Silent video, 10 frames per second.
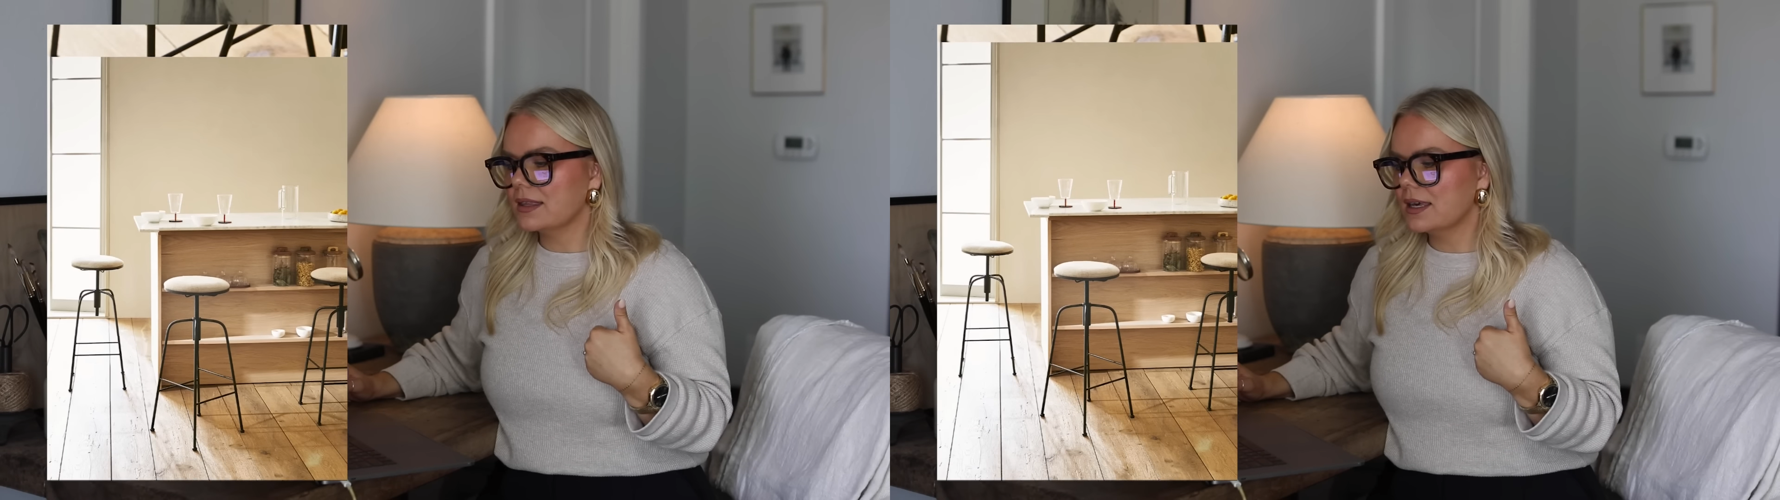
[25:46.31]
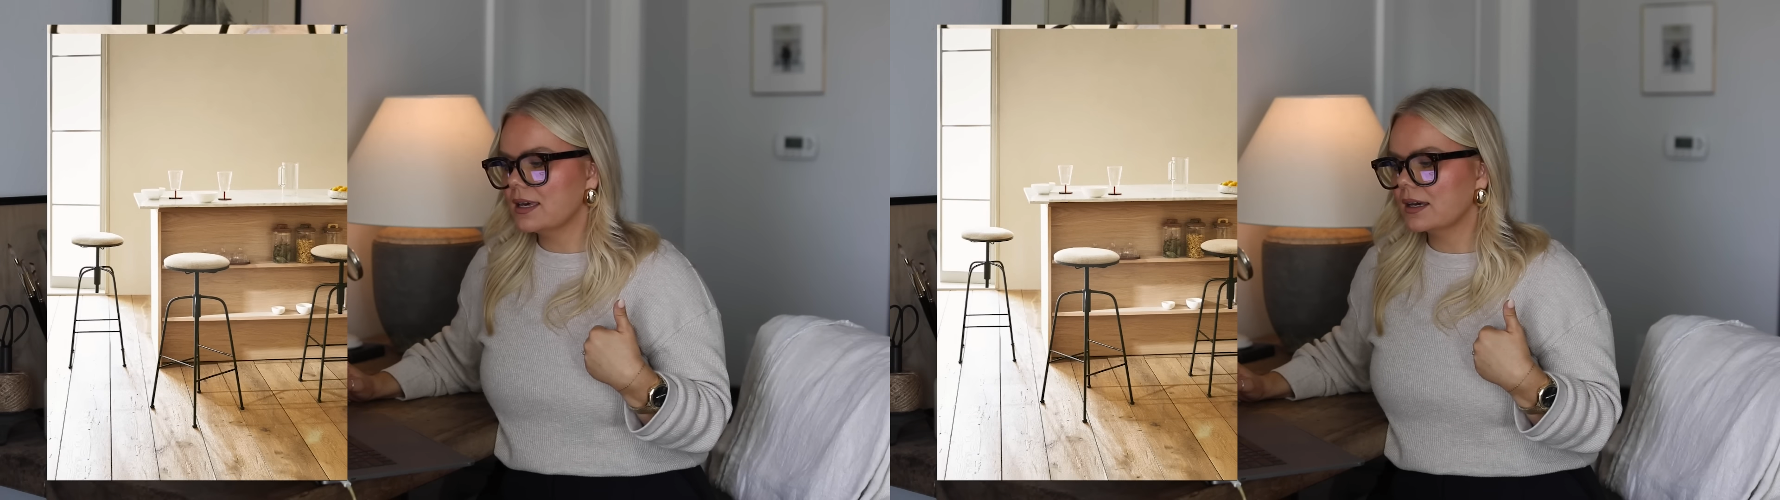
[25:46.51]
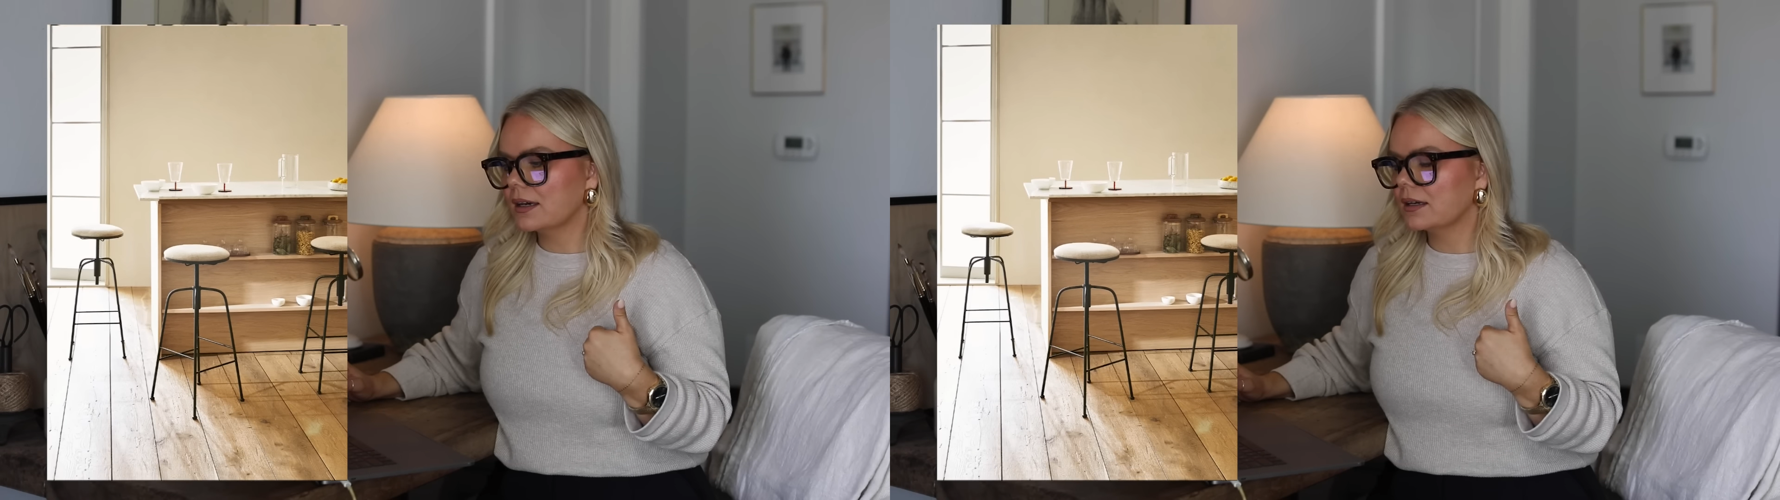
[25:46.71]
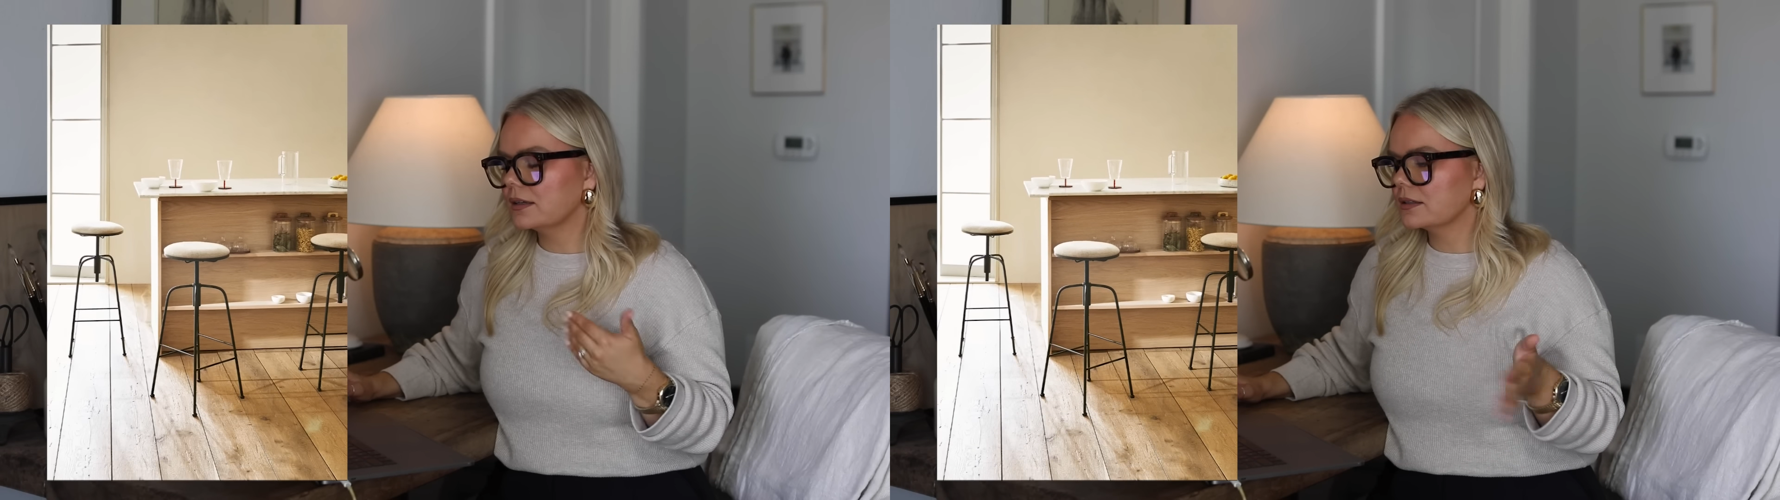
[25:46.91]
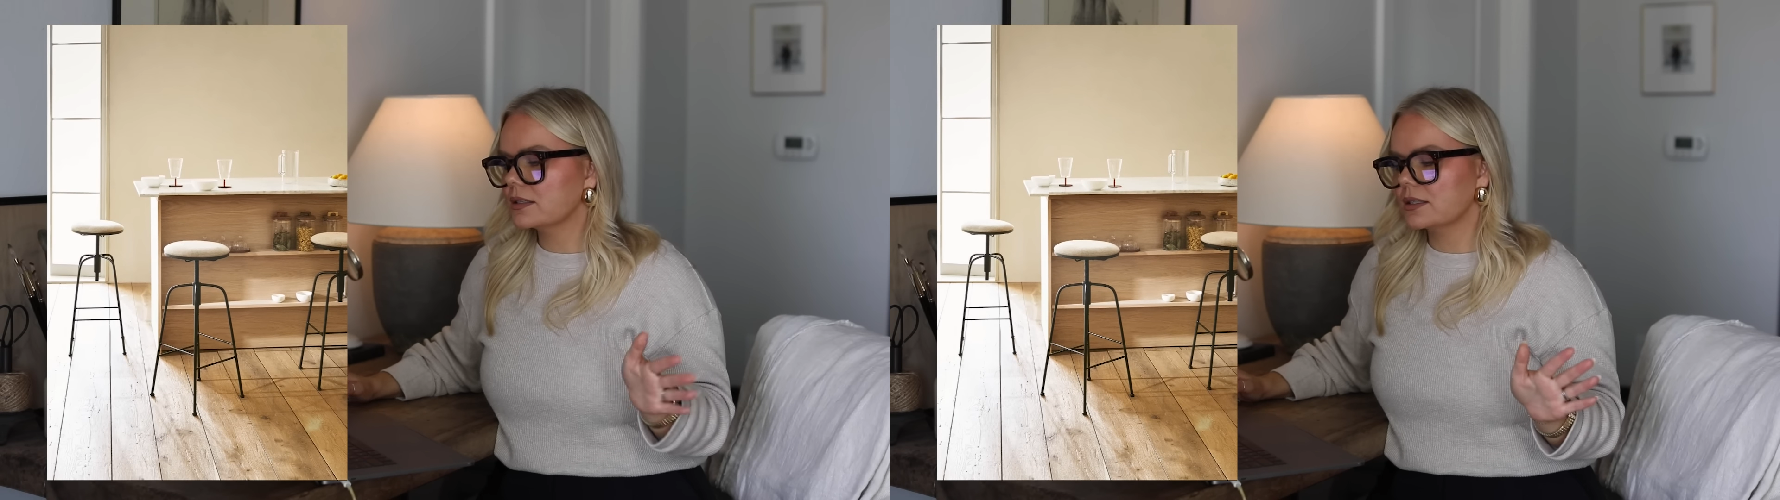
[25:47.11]
think
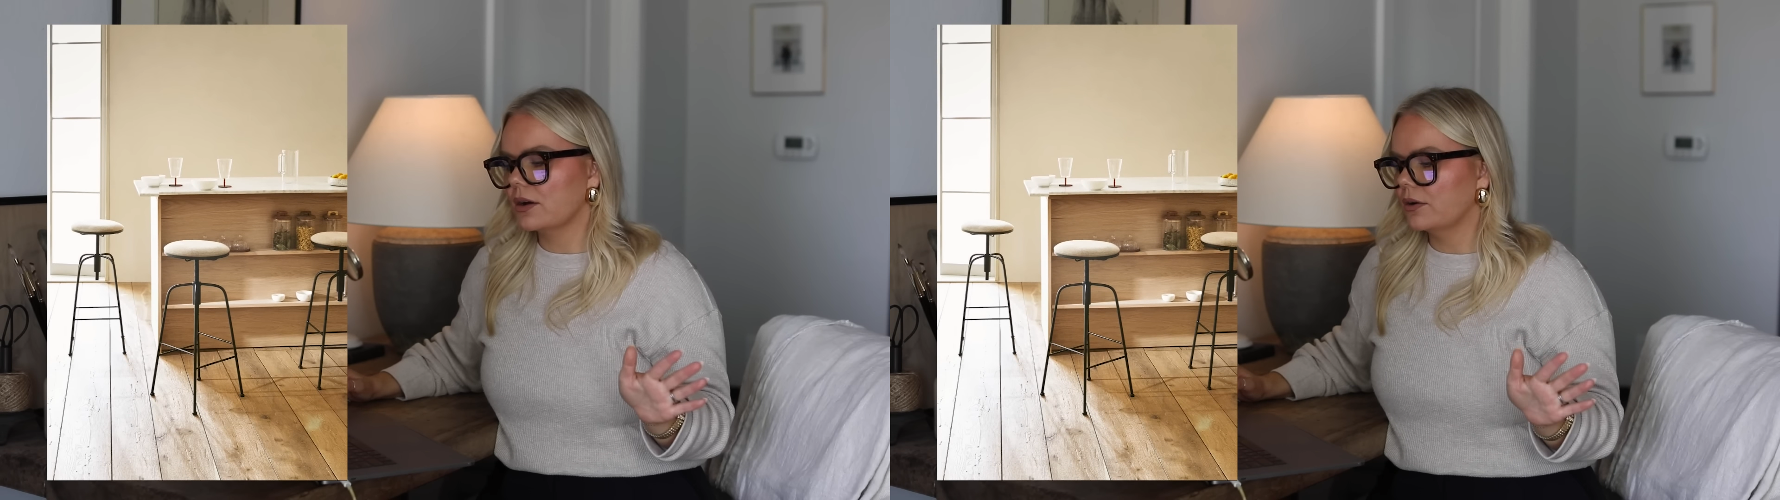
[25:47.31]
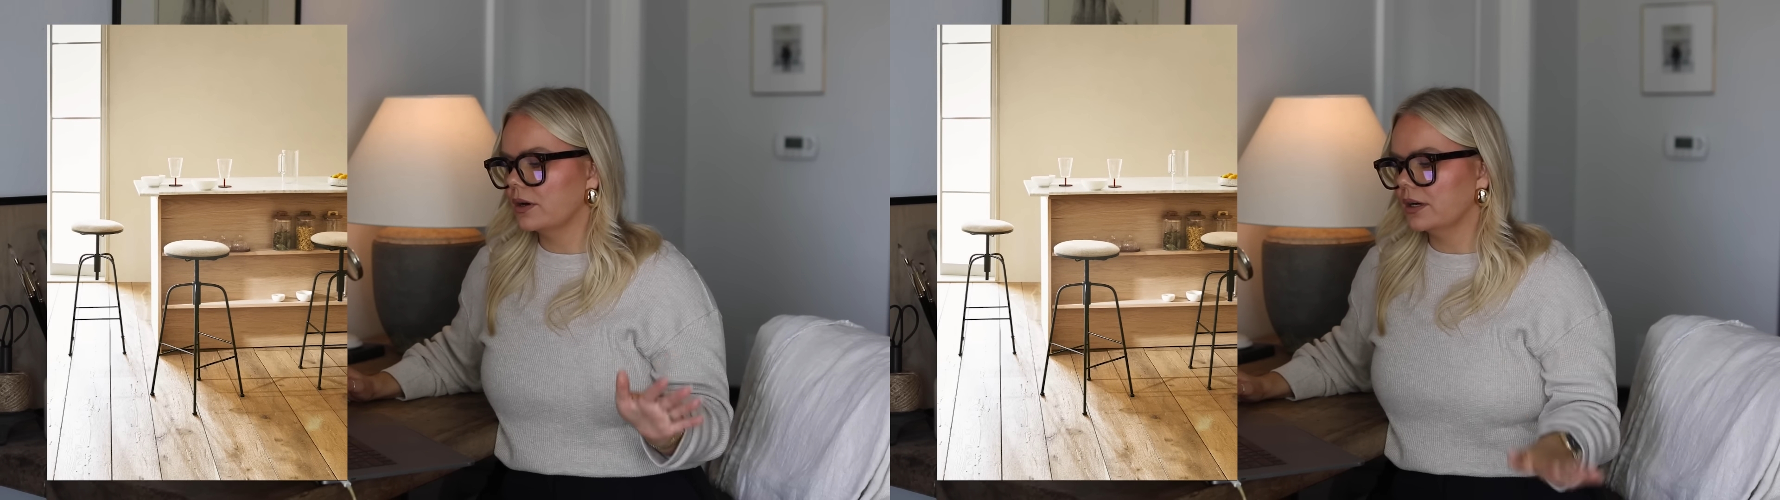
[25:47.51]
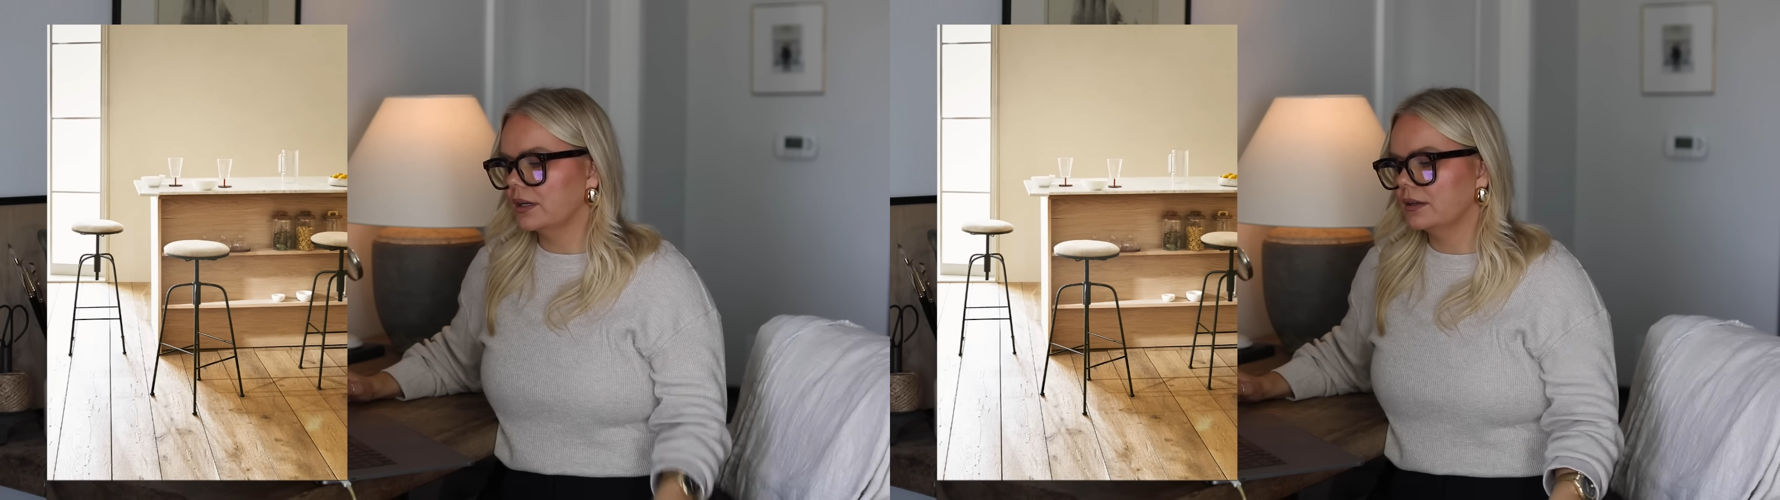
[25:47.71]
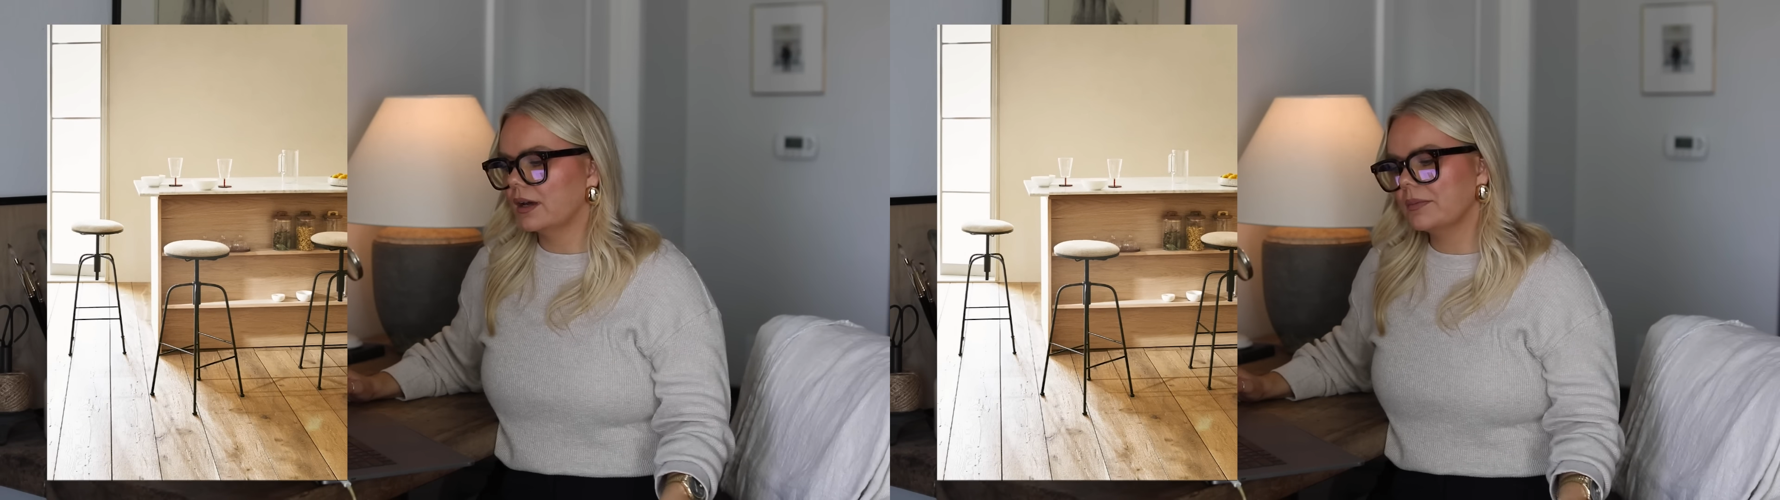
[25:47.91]
so good.